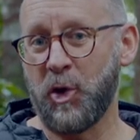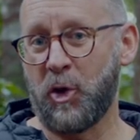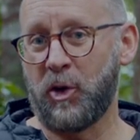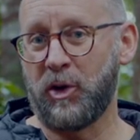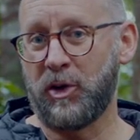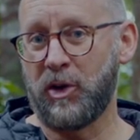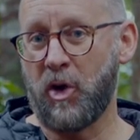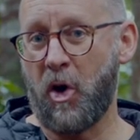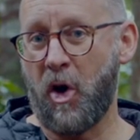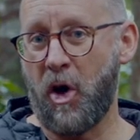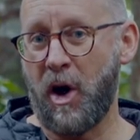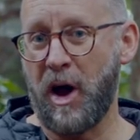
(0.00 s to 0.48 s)

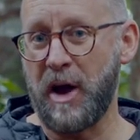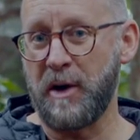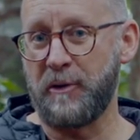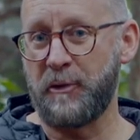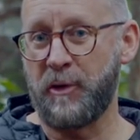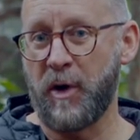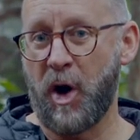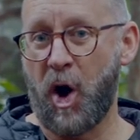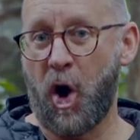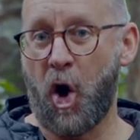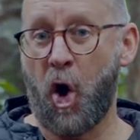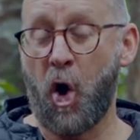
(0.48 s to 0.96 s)
your
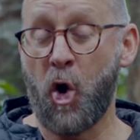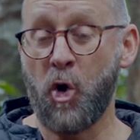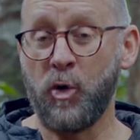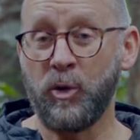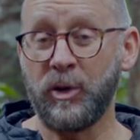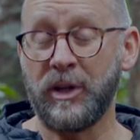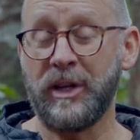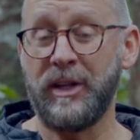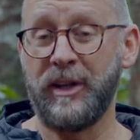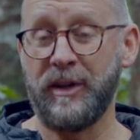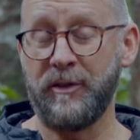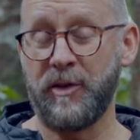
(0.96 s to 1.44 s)
life
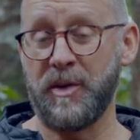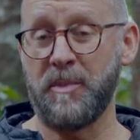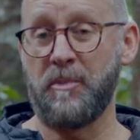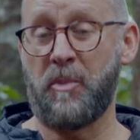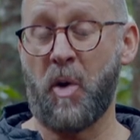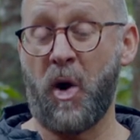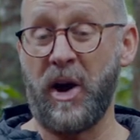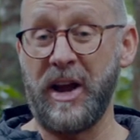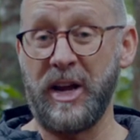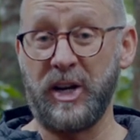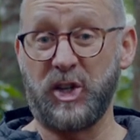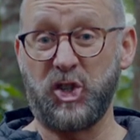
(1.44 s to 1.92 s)
only living
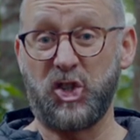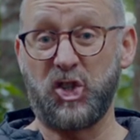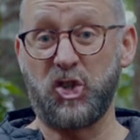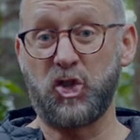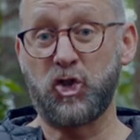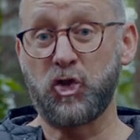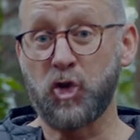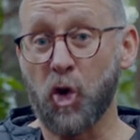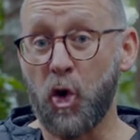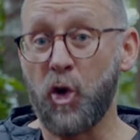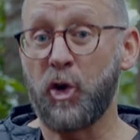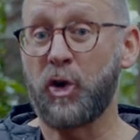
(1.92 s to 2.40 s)
by
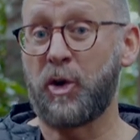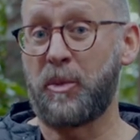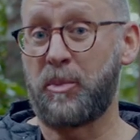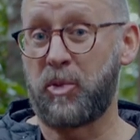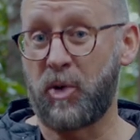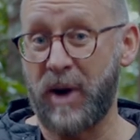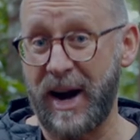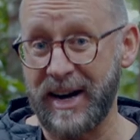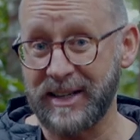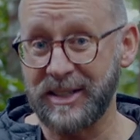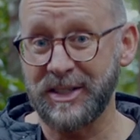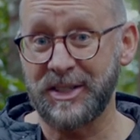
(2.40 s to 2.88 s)
external
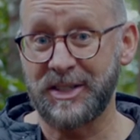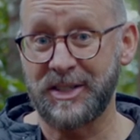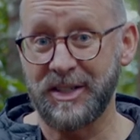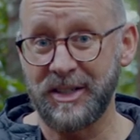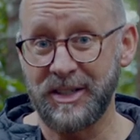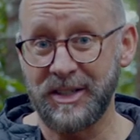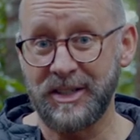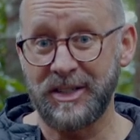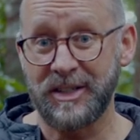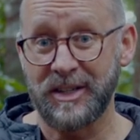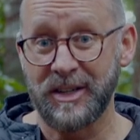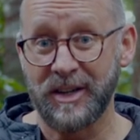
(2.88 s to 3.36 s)

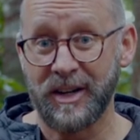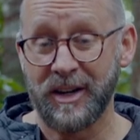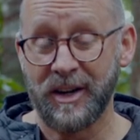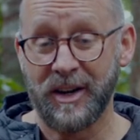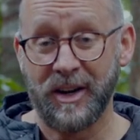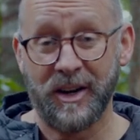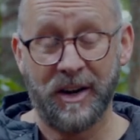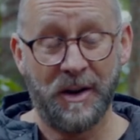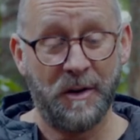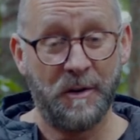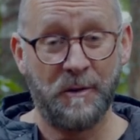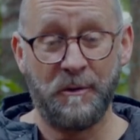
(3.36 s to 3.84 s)
practices,
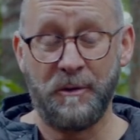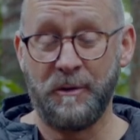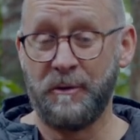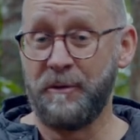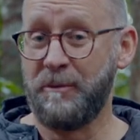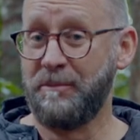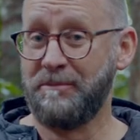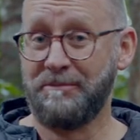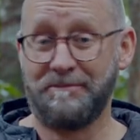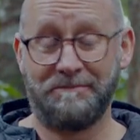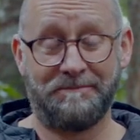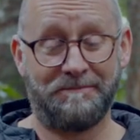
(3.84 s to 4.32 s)

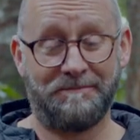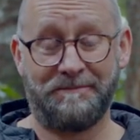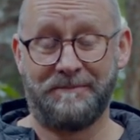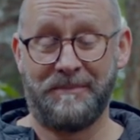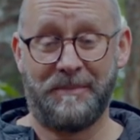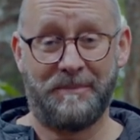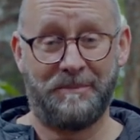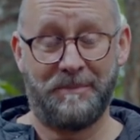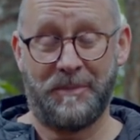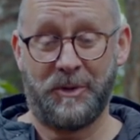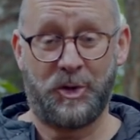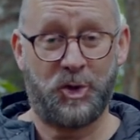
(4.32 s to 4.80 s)

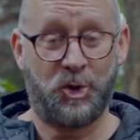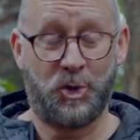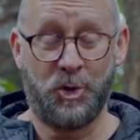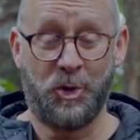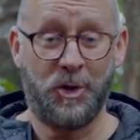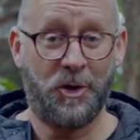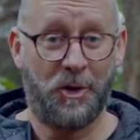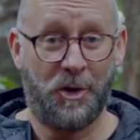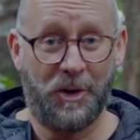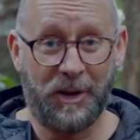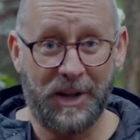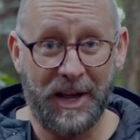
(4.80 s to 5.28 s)

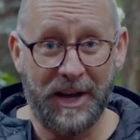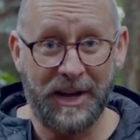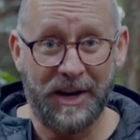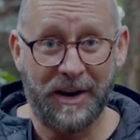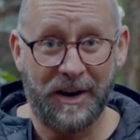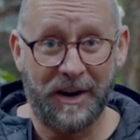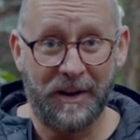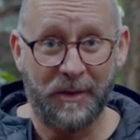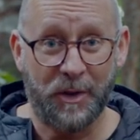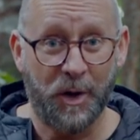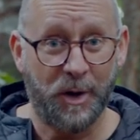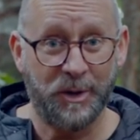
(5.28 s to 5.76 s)
sooner or
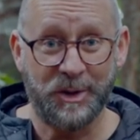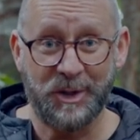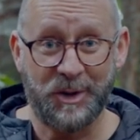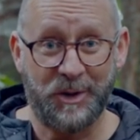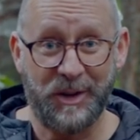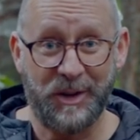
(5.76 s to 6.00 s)
later, those